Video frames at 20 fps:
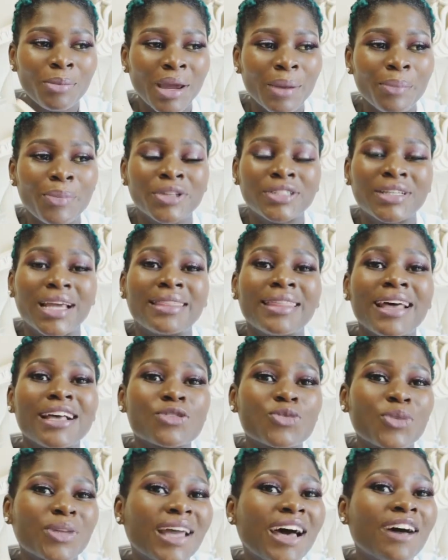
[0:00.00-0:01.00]
my body, and
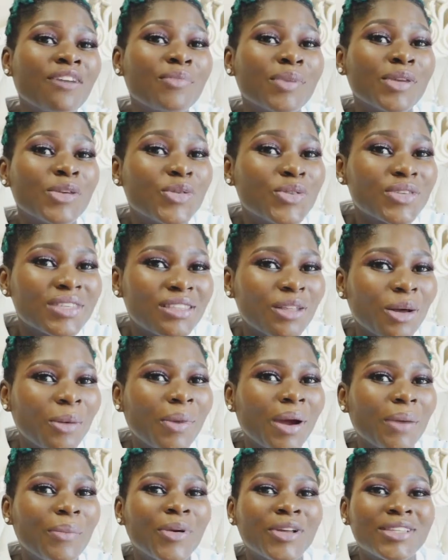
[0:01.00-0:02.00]
that's what I've been using on
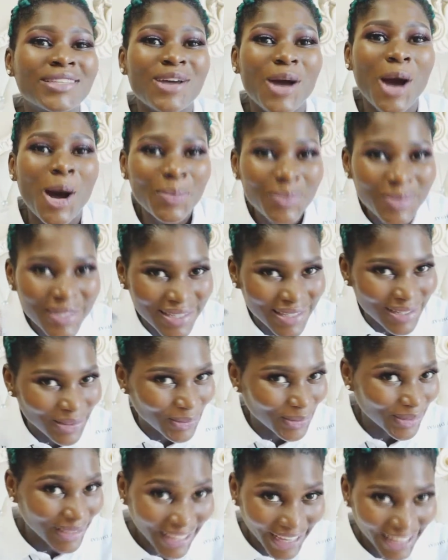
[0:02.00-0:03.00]
my body up
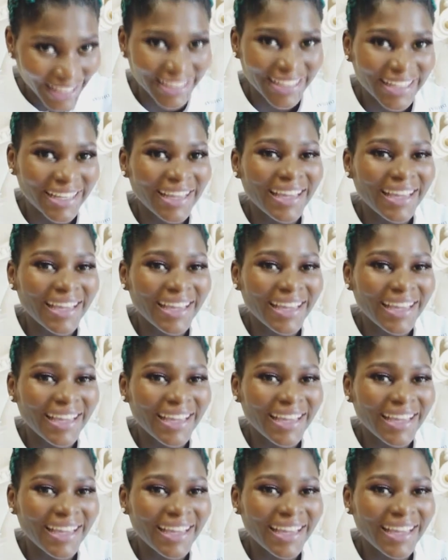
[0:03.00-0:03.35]
till date.